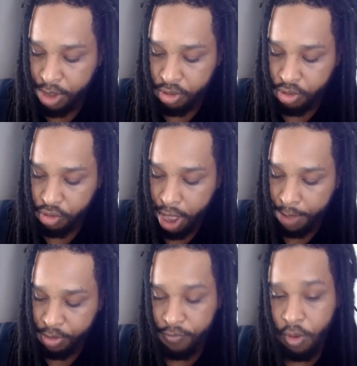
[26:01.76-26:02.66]
major
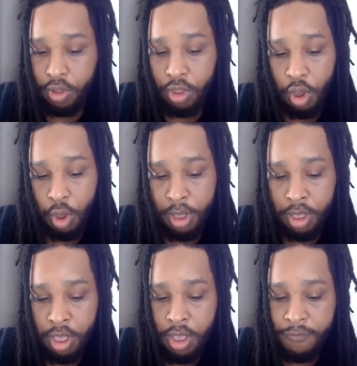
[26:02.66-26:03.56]
tribes of
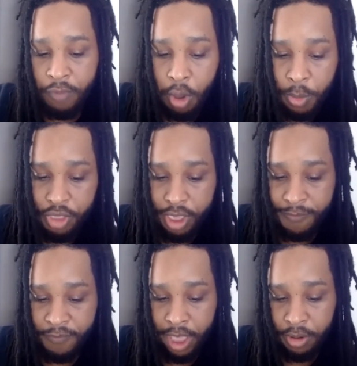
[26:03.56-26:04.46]
Oklahoma fought with the
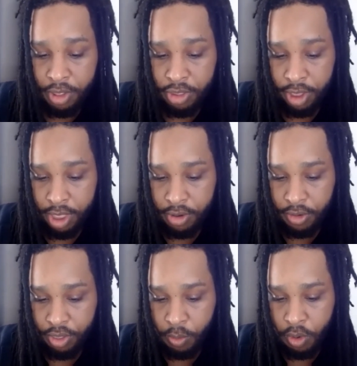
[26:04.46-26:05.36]
Confederacy
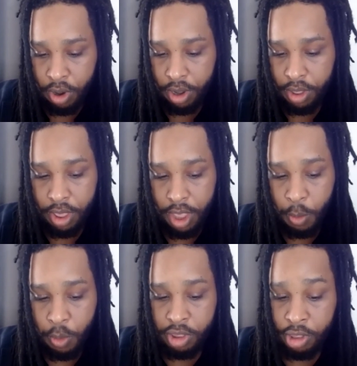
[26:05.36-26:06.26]
during the war
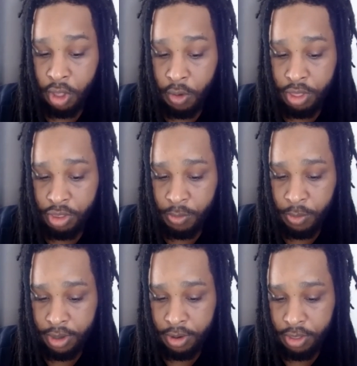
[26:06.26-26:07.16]
and were slow to
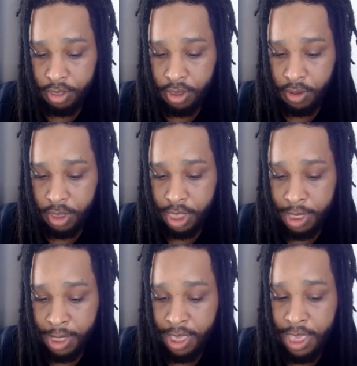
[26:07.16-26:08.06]
surrender to the Union,
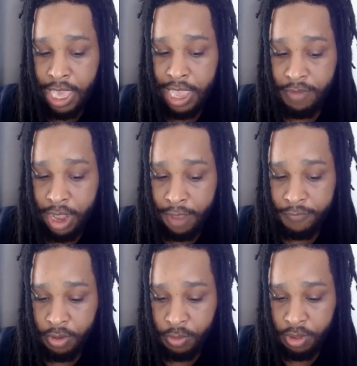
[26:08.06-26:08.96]
even
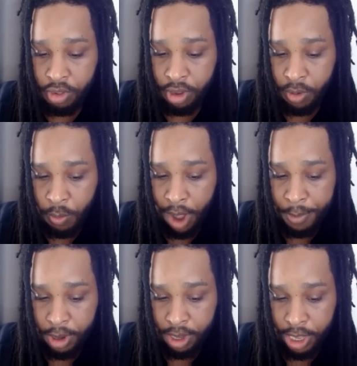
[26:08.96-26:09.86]
after General
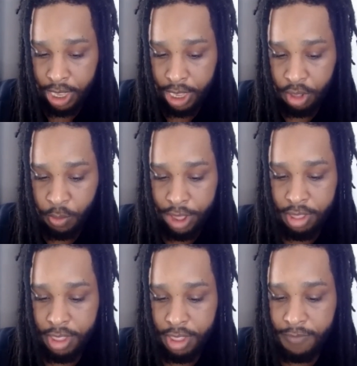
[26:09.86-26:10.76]
Robert E. Lee and the rest
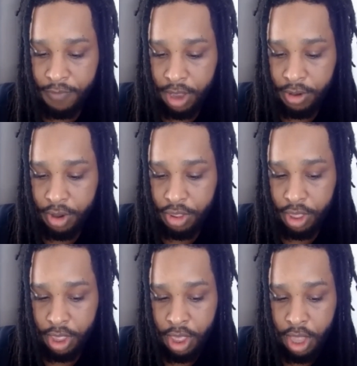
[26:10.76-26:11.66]
of the
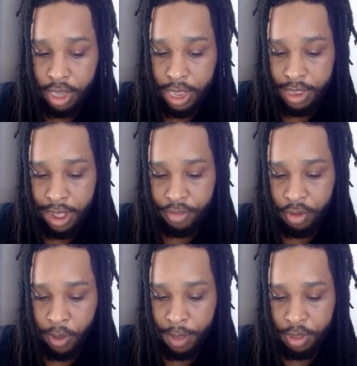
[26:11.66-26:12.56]
Confederacy laid down
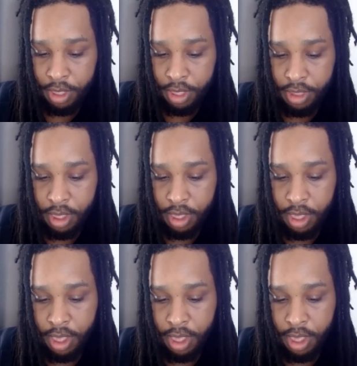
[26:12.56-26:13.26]
their weapons.